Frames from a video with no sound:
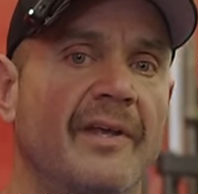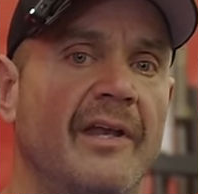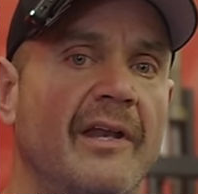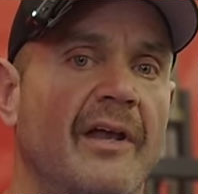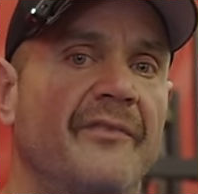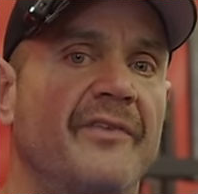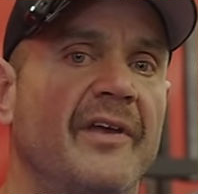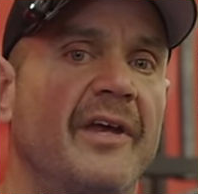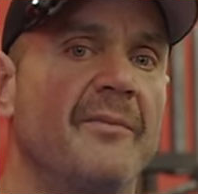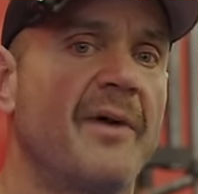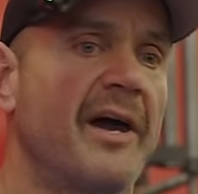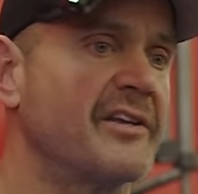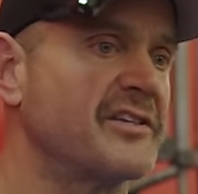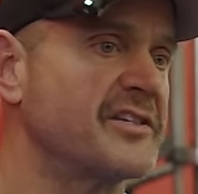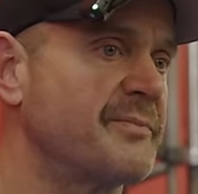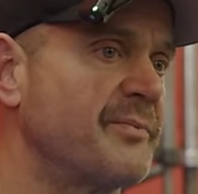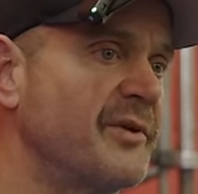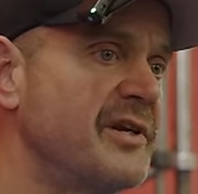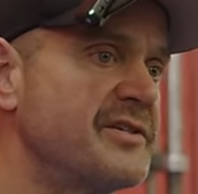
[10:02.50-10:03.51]
You know, think about a
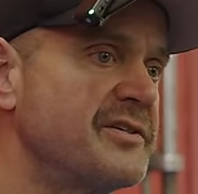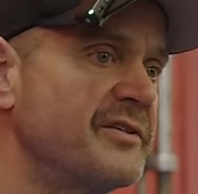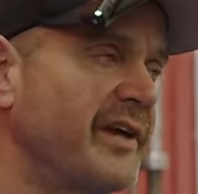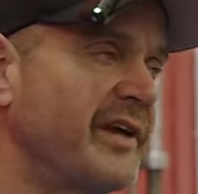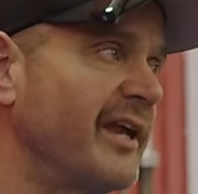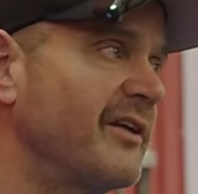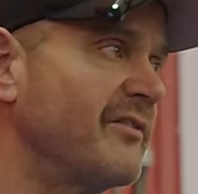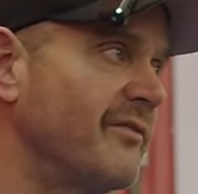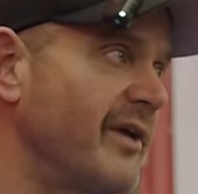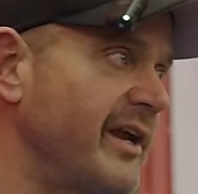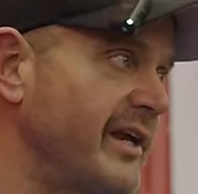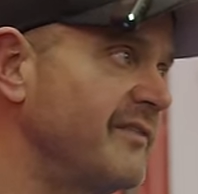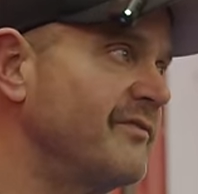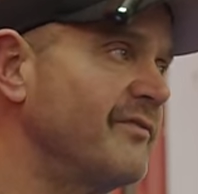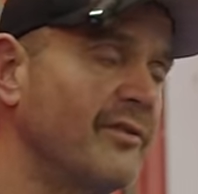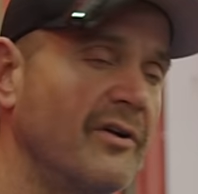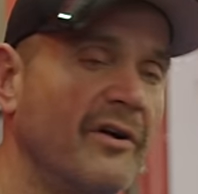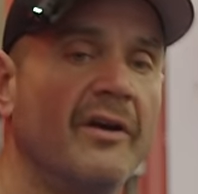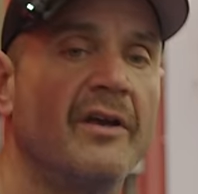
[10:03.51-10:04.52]
sprinter getting ready
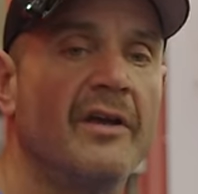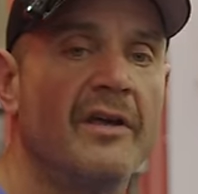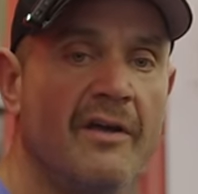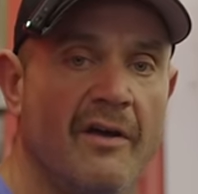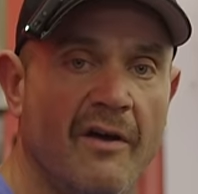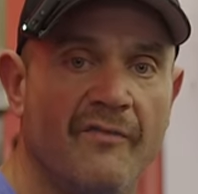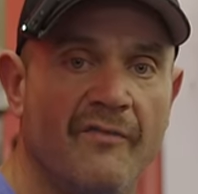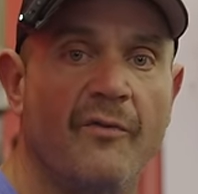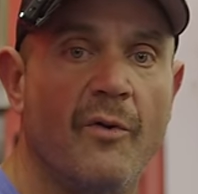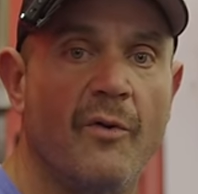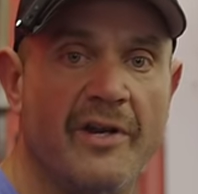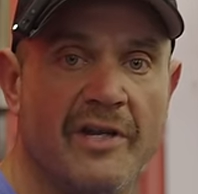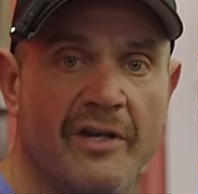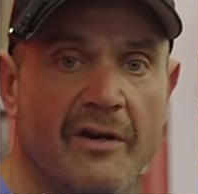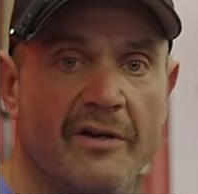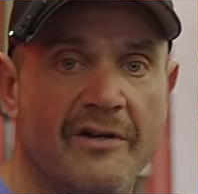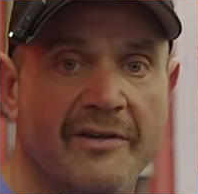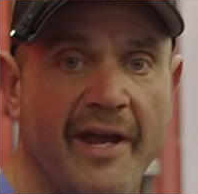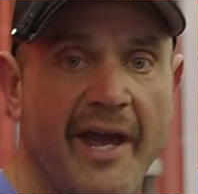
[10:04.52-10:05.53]
for a
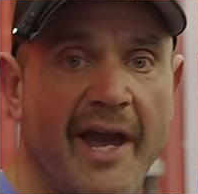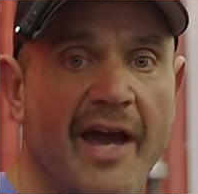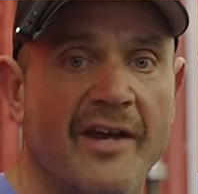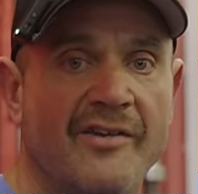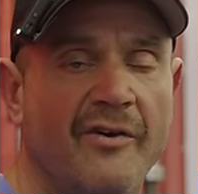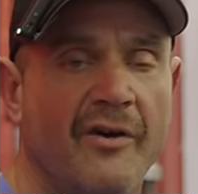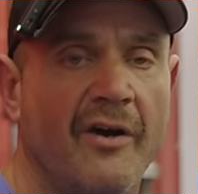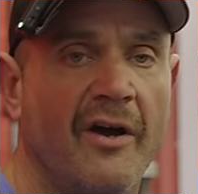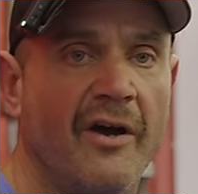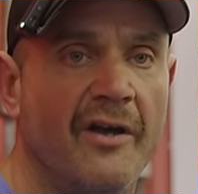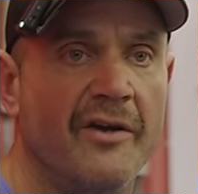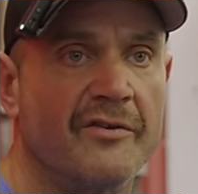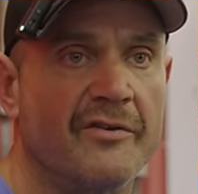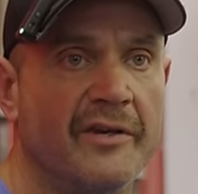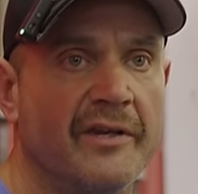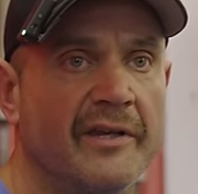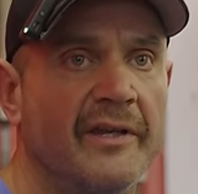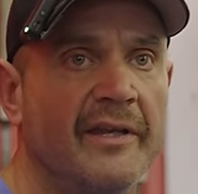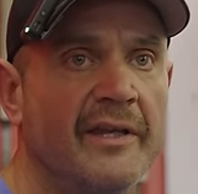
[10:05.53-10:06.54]
40-yard dash or
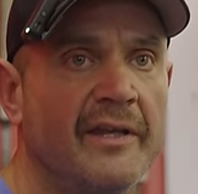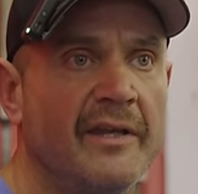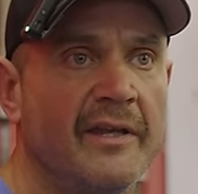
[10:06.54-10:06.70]
100.